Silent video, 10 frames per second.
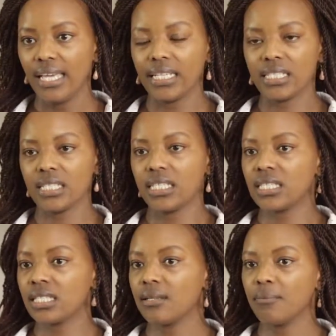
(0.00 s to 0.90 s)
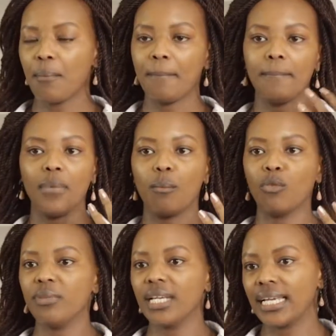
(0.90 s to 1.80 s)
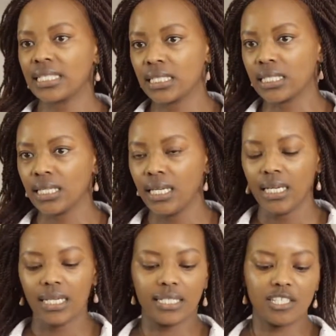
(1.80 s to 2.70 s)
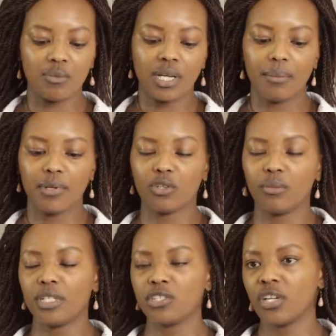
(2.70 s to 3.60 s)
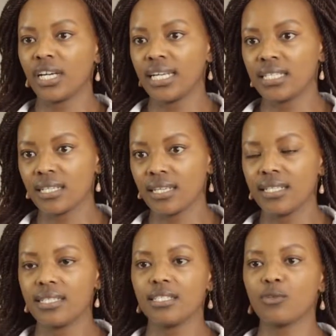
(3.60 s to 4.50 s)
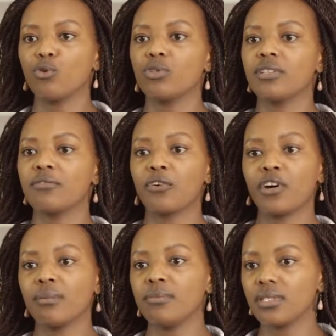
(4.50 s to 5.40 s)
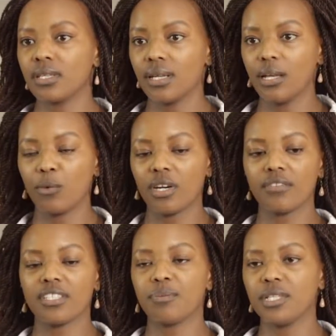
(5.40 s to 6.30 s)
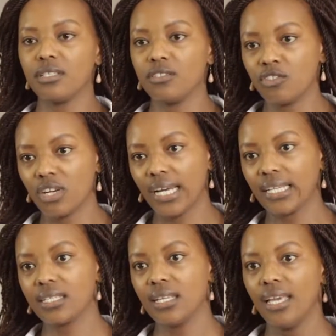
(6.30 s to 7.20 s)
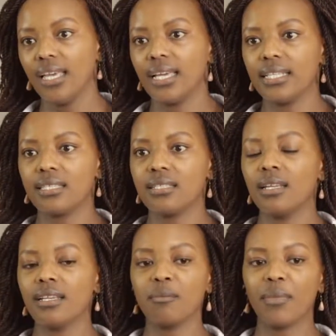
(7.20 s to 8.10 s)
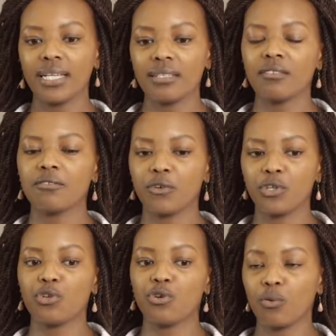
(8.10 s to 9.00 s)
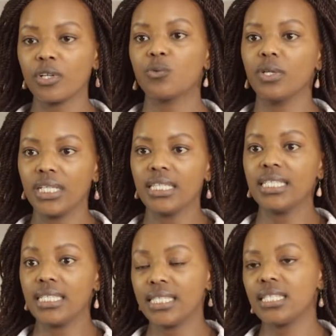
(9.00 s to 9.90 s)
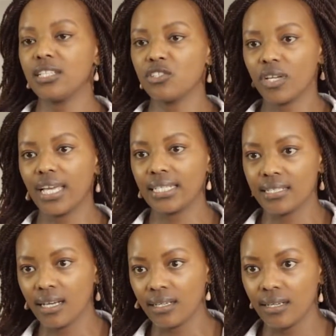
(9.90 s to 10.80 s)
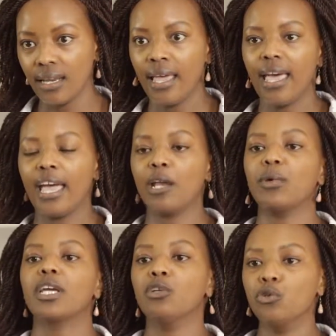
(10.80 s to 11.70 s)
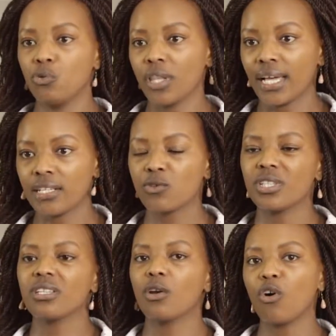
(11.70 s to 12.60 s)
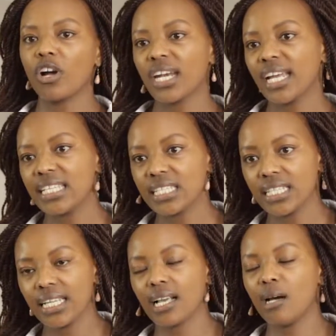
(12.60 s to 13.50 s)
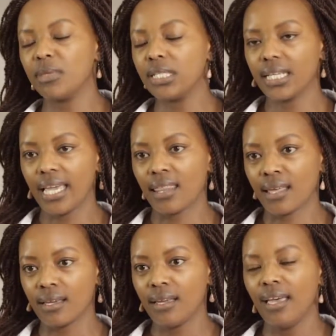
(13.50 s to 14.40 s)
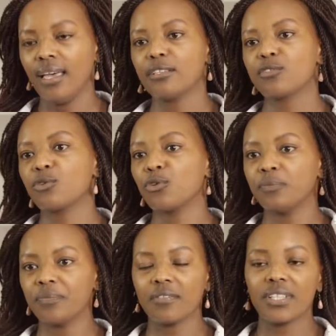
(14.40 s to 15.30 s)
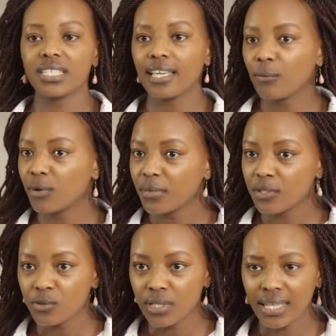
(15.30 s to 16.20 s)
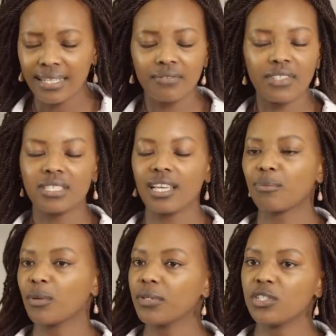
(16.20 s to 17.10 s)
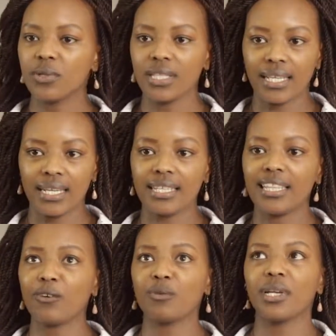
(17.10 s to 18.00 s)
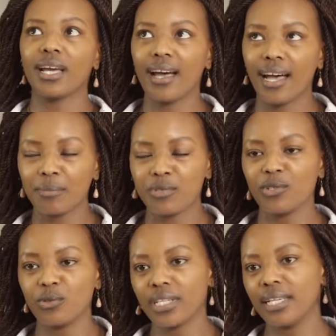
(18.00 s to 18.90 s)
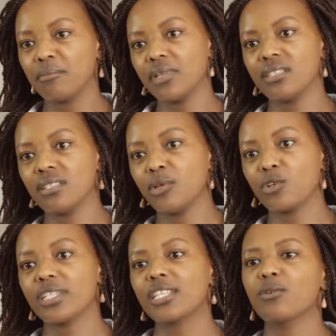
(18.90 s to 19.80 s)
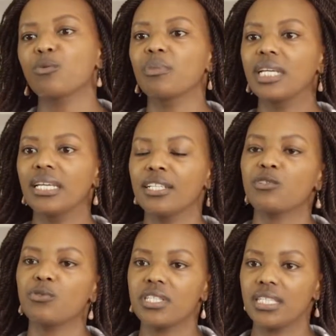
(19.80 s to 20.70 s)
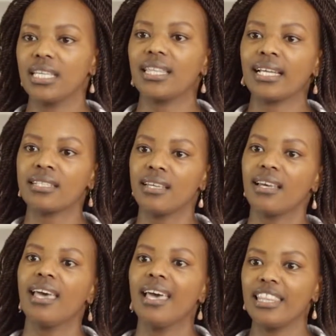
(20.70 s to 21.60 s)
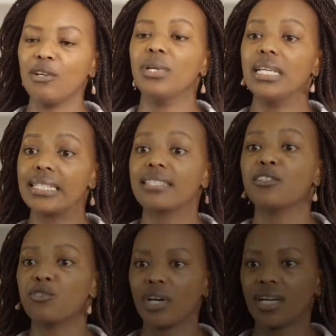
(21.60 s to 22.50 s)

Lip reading: It is mobilizing, it is becoming a community organizer, it is holding forums in whatever spaces you're at. It's demanding for, we need these things to get done, and we can do that. So it's in organizing and coming together. So if it's young women doing that, if it's young people doing that, that would be absolutely amazing, because that's when we begin to see that they will listen to